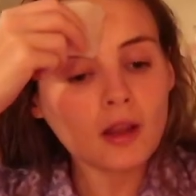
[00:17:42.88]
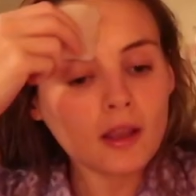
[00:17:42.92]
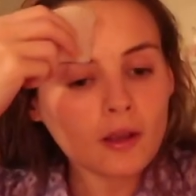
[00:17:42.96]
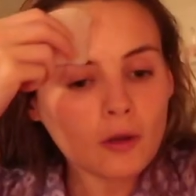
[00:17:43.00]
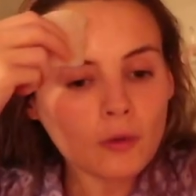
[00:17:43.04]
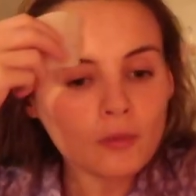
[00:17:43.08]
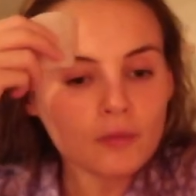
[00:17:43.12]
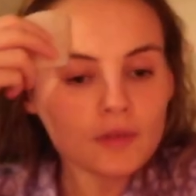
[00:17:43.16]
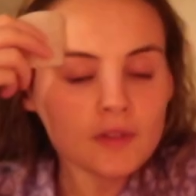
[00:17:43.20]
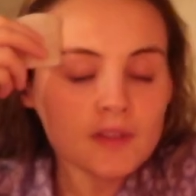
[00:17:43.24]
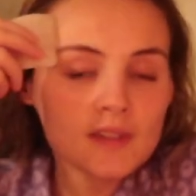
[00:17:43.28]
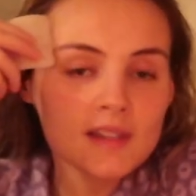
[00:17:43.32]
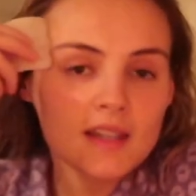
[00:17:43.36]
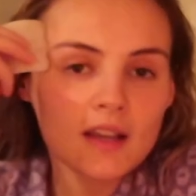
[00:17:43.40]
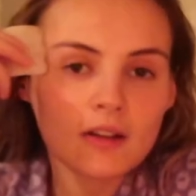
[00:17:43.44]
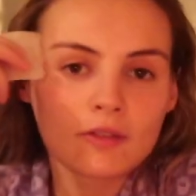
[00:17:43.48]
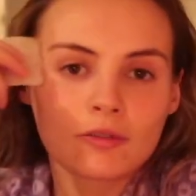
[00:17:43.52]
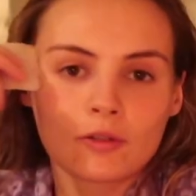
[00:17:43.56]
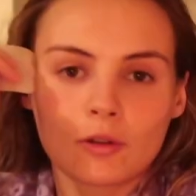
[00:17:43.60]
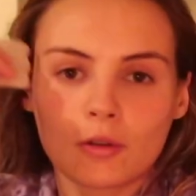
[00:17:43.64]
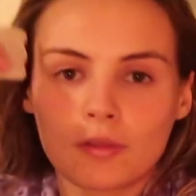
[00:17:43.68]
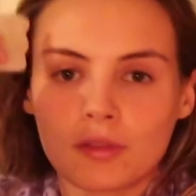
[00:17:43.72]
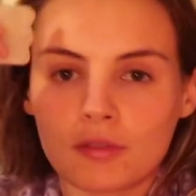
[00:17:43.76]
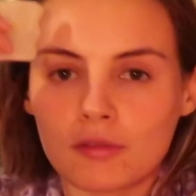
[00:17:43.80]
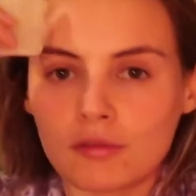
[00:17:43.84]
like, obviously
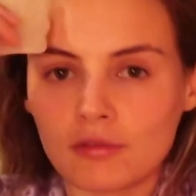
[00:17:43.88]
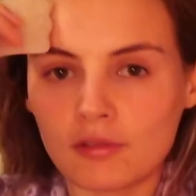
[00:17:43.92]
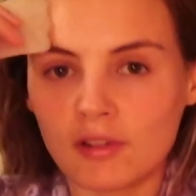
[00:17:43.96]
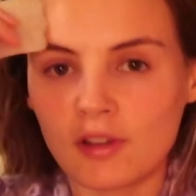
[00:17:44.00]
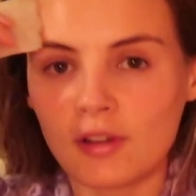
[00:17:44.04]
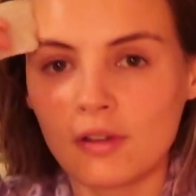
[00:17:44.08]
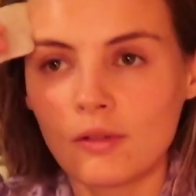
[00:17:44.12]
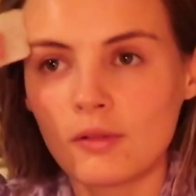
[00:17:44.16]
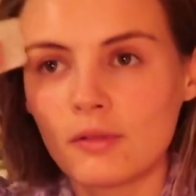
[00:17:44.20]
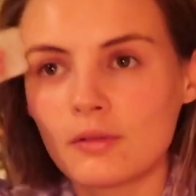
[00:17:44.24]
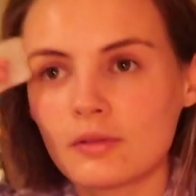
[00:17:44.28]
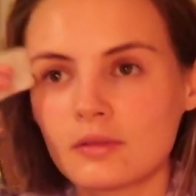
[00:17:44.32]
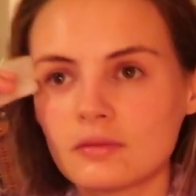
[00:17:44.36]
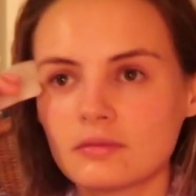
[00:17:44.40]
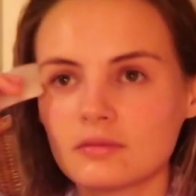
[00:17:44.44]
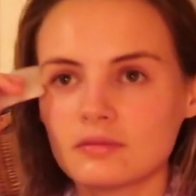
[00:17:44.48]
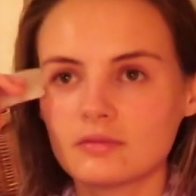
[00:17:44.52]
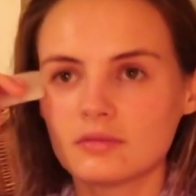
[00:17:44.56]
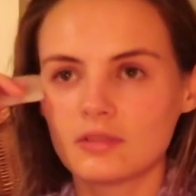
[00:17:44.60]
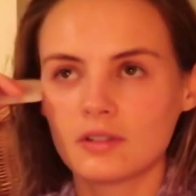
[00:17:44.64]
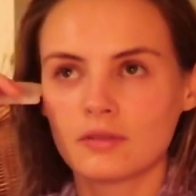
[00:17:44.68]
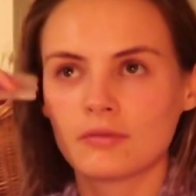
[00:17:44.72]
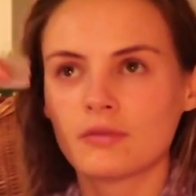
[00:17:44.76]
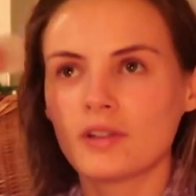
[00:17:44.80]
I've gone through a